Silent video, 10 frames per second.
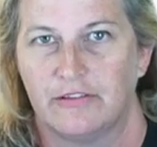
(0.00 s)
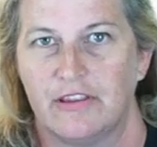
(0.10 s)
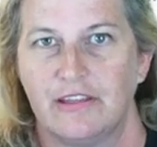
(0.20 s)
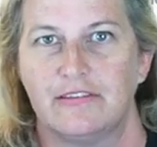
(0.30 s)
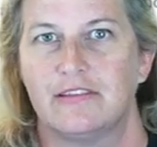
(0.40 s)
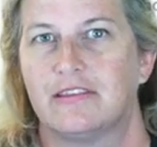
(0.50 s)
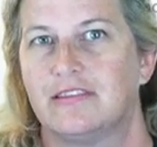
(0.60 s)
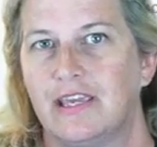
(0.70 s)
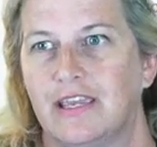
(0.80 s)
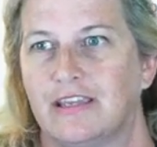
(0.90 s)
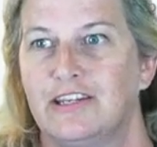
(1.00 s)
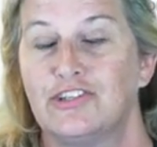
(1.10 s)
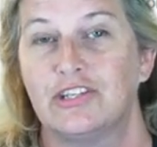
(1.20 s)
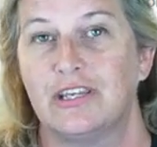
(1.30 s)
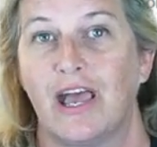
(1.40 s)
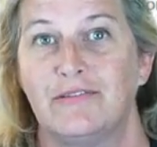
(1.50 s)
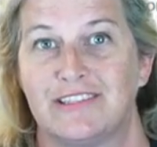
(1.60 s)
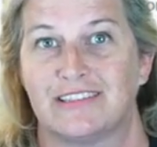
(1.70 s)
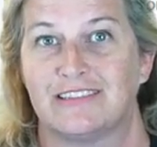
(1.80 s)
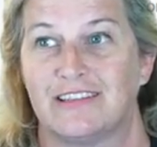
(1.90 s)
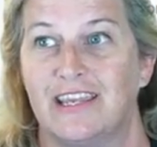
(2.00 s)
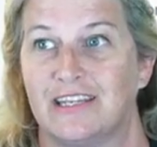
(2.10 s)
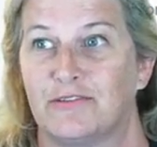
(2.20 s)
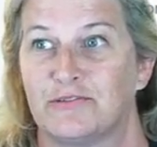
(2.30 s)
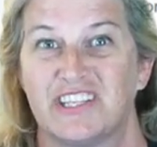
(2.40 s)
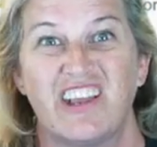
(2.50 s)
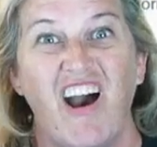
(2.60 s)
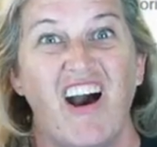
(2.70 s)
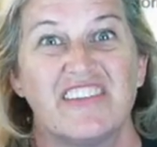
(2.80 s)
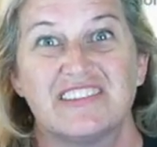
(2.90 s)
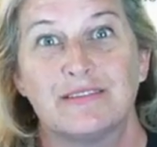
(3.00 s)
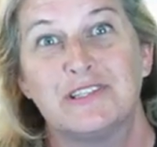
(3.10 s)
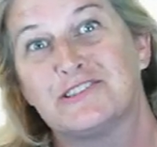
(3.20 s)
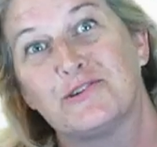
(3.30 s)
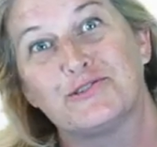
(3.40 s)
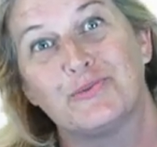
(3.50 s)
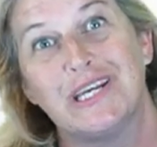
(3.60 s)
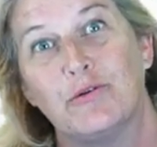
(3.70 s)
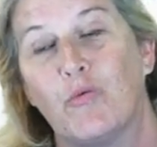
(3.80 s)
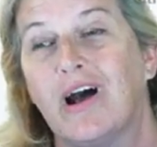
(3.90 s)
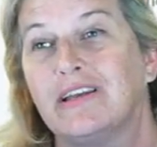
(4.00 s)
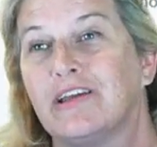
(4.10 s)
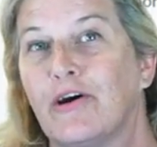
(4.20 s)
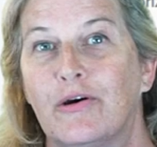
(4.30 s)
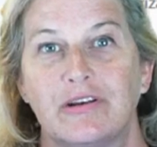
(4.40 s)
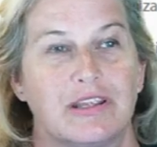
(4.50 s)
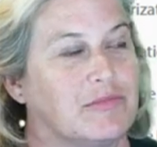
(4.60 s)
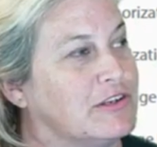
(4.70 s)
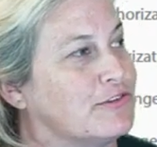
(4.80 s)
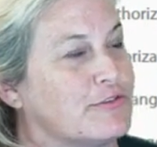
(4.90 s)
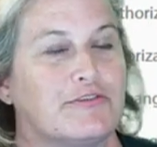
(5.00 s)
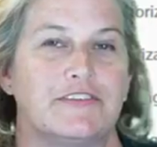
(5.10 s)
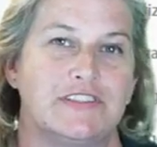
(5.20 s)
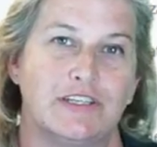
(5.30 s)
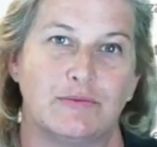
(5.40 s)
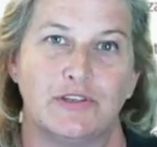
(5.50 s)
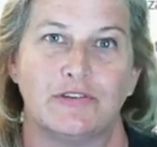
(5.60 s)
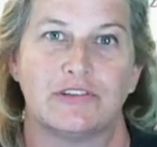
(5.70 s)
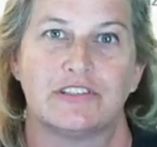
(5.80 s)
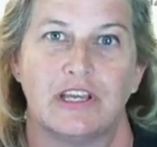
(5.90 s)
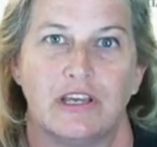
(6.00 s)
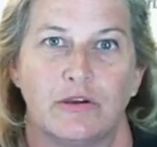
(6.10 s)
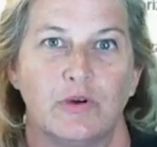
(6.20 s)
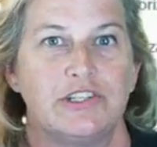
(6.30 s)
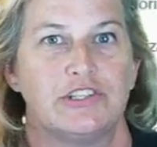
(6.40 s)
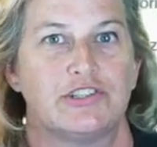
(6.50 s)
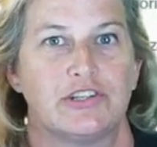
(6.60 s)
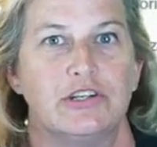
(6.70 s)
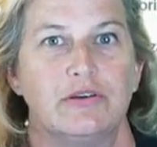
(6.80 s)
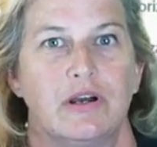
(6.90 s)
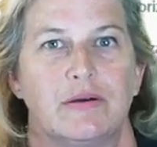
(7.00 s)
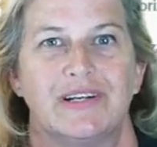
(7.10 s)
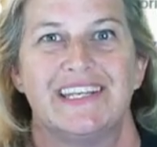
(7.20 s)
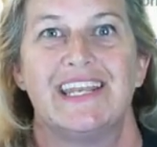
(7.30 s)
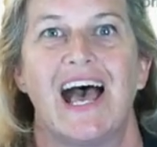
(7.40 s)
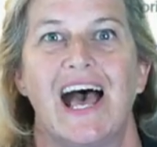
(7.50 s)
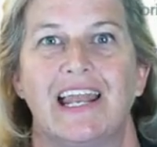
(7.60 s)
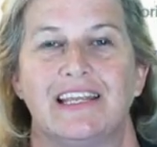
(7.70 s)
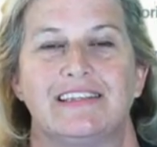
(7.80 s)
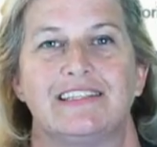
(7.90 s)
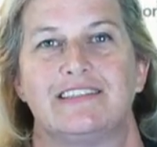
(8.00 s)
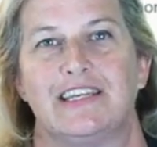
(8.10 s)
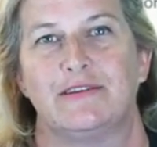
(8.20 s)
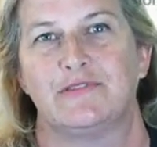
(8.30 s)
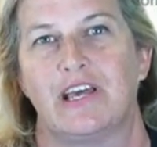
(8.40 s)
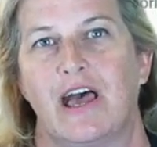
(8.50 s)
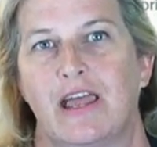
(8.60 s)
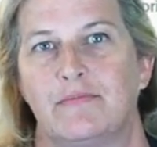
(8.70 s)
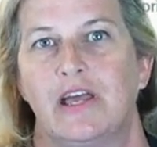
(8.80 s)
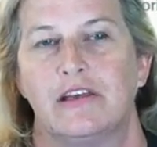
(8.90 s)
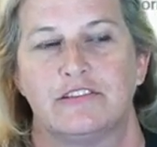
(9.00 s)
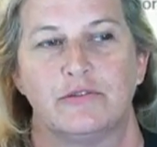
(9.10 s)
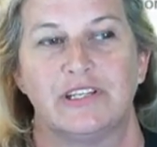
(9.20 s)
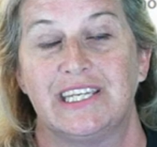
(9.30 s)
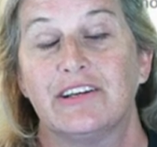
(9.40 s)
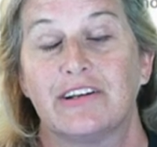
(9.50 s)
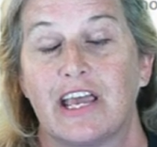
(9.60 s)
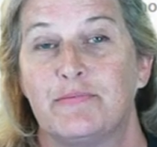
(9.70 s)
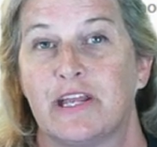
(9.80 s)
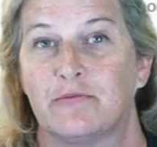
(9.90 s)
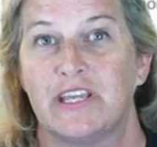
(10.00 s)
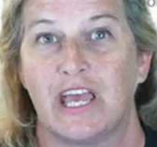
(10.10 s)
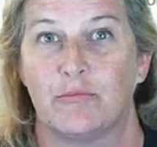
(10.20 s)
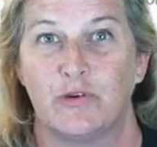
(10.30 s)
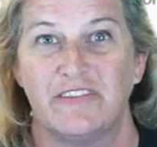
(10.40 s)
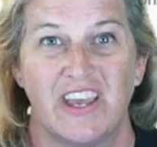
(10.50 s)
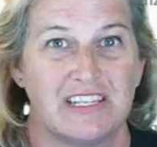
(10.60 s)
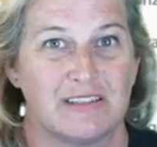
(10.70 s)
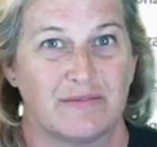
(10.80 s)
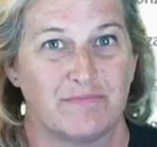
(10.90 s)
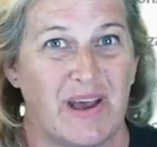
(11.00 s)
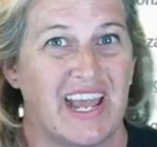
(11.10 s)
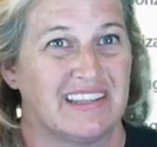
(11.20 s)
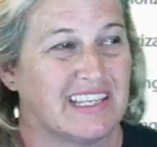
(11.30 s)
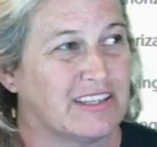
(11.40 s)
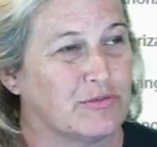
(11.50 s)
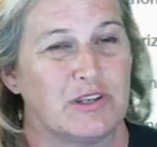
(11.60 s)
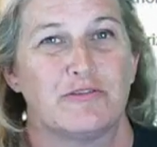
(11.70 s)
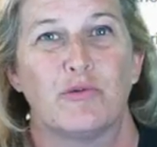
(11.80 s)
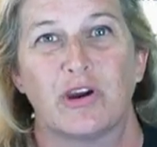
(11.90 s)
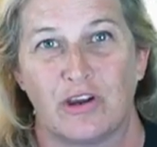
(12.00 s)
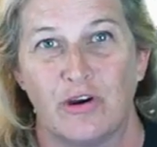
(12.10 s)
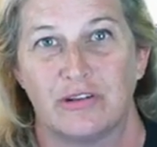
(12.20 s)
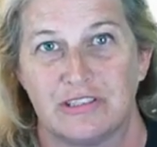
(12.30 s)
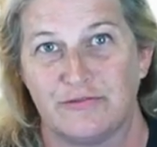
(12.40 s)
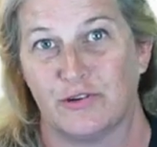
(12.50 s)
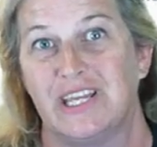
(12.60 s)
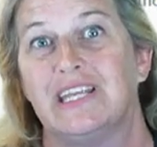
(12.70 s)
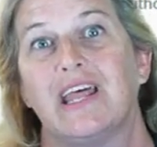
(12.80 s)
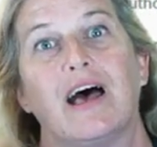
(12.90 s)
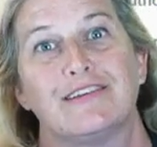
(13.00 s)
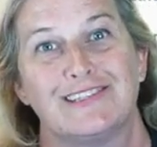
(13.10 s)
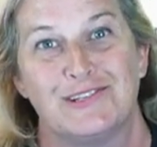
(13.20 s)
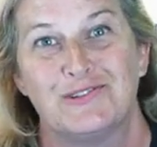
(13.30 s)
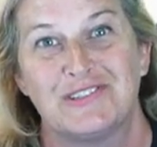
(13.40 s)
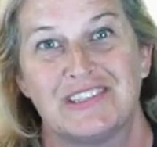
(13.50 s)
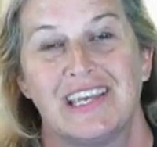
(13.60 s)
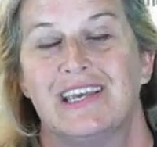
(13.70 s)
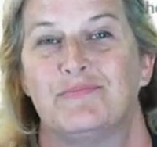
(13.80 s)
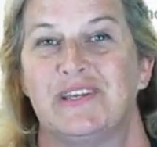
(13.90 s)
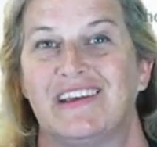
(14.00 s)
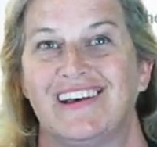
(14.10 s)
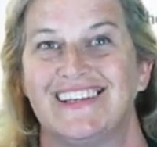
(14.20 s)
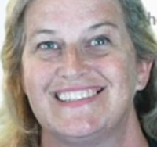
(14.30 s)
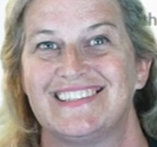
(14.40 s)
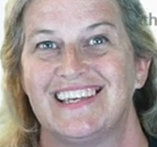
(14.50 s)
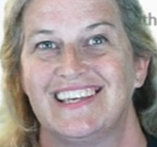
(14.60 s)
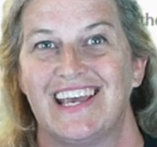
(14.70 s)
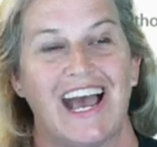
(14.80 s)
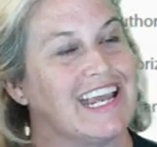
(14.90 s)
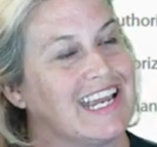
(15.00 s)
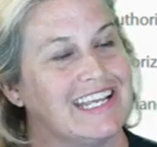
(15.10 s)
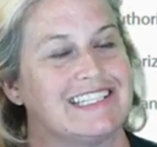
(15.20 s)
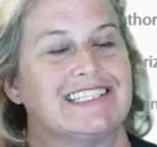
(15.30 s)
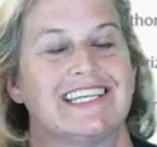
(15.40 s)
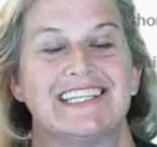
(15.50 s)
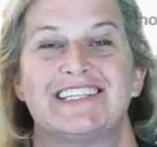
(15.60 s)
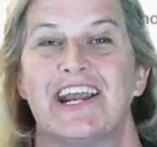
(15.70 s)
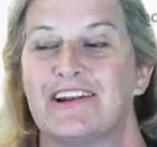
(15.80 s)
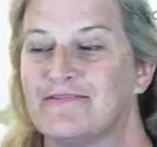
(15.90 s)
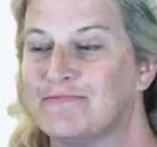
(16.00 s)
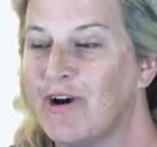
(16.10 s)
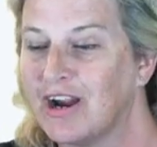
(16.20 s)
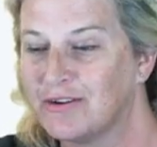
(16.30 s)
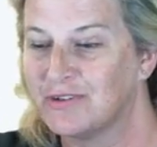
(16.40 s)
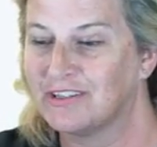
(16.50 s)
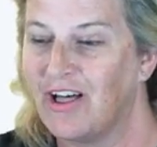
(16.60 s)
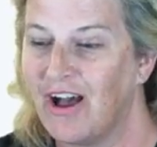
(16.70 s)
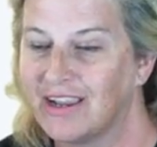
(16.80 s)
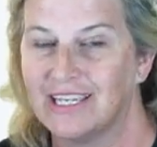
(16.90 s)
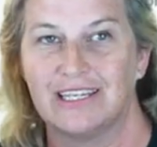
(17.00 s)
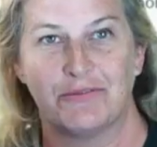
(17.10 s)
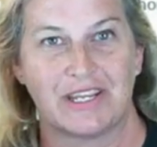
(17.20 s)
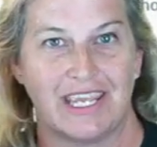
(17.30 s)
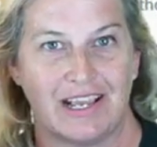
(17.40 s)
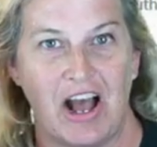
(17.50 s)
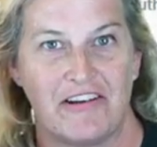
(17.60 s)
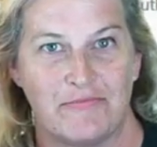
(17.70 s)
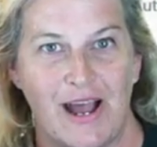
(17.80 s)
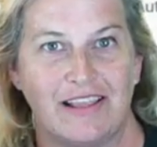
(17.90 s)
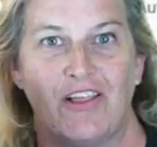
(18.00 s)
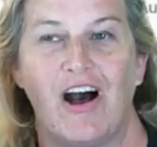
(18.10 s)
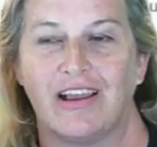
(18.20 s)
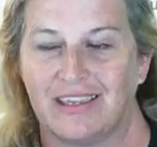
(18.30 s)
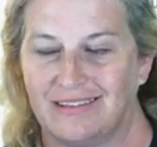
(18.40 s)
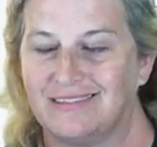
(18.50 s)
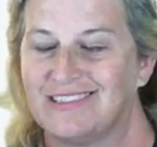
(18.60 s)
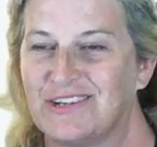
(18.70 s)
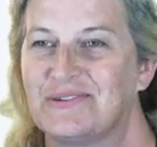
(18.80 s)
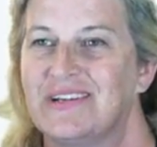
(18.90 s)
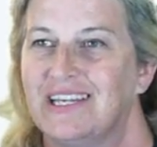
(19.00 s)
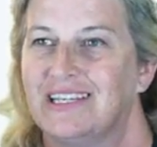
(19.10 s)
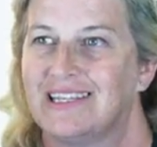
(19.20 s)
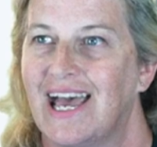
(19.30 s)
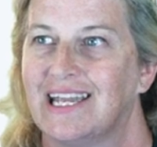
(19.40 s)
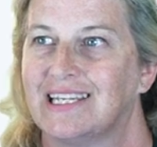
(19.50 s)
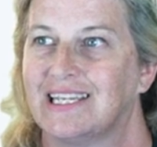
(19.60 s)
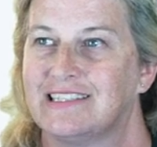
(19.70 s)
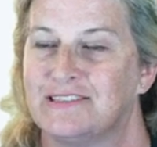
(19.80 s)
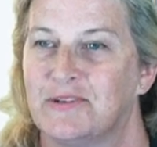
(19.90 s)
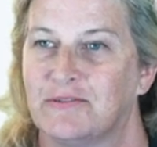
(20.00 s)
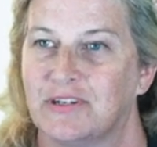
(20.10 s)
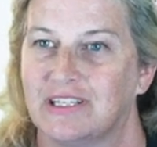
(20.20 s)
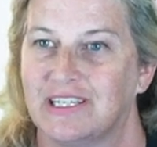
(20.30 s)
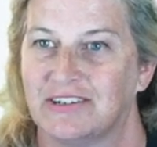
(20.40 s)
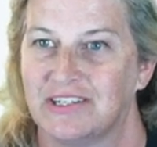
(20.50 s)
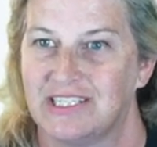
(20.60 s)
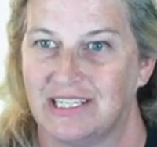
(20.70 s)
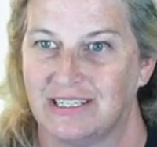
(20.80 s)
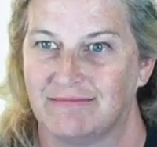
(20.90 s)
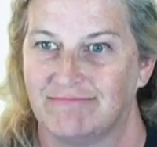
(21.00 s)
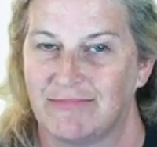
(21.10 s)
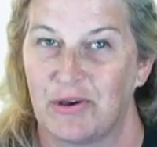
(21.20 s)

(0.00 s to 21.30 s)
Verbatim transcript: So that's the thing. Initially, I was excited. I was like, oh, this is going to be so sweet. One code can be used for 15 computers, which is true, but not at the same time. So here at iPad Rehab, we've had to buy like three or four codes for in house use because I got sick and tired of Mark would log in and it would kick off my login. So that gets to be really irritating.